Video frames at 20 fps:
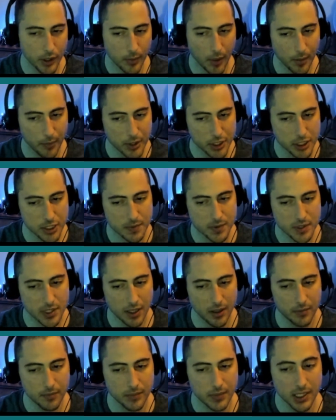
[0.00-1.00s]
my bishops
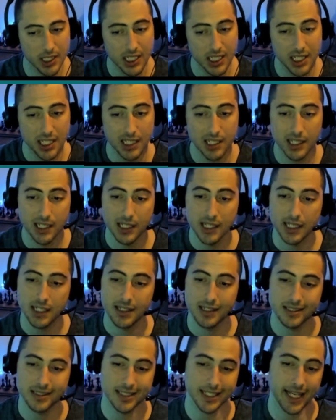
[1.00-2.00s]
up.
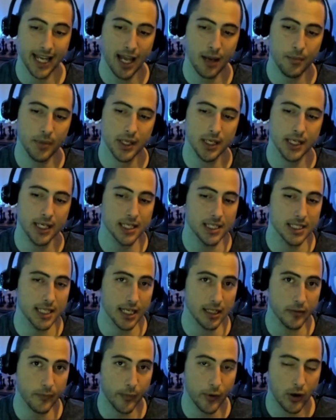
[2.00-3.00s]
It's a gambit. He can
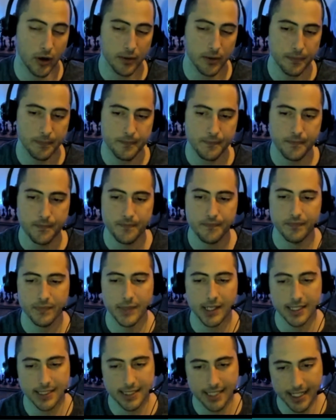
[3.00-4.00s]
take the pawn.
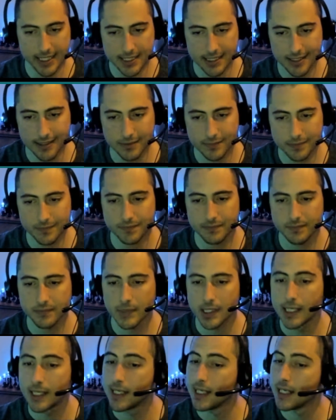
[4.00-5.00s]
He takes it.
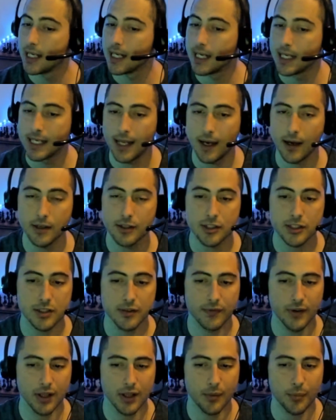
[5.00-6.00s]
Now I just
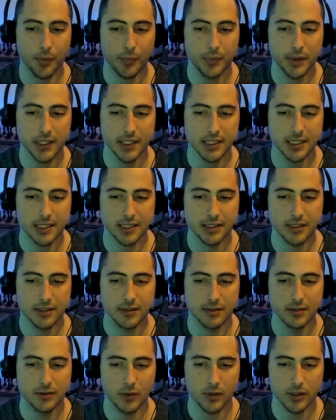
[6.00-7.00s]
develop a piece
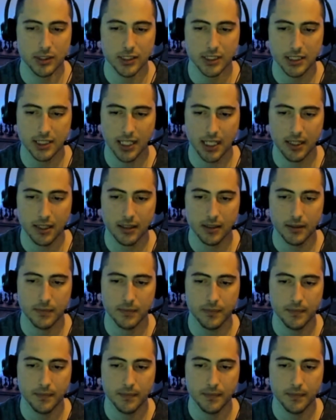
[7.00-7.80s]
towards the center.